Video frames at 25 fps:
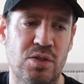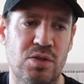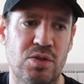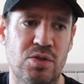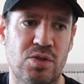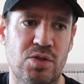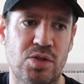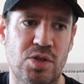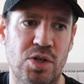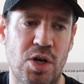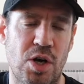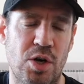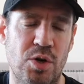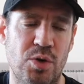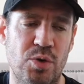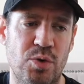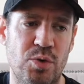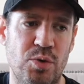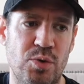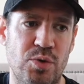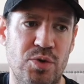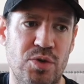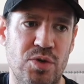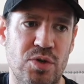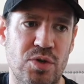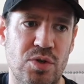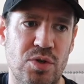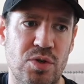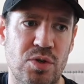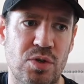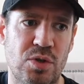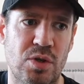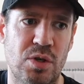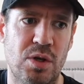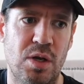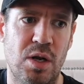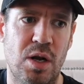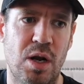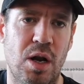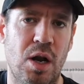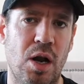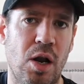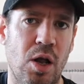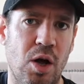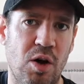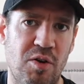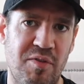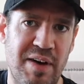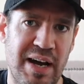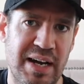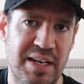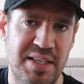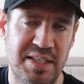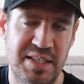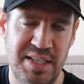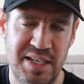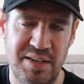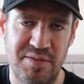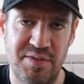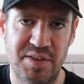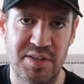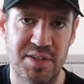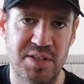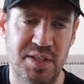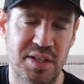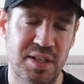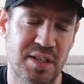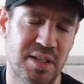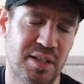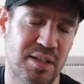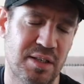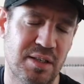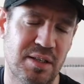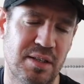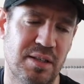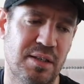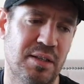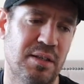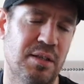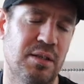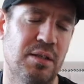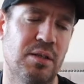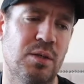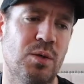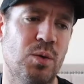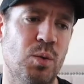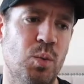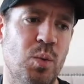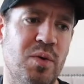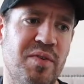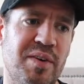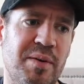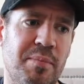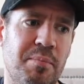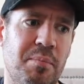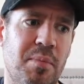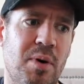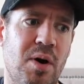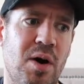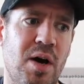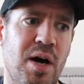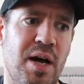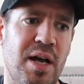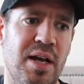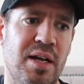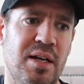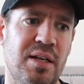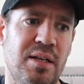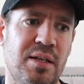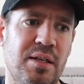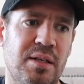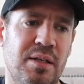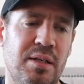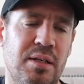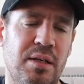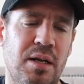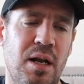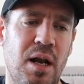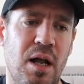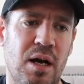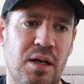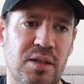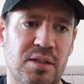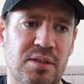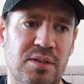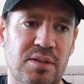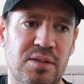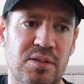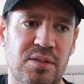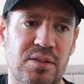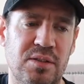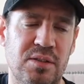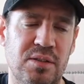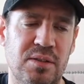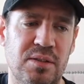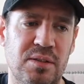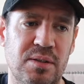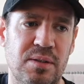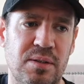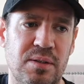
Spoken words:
showed a lot of activity within my lungs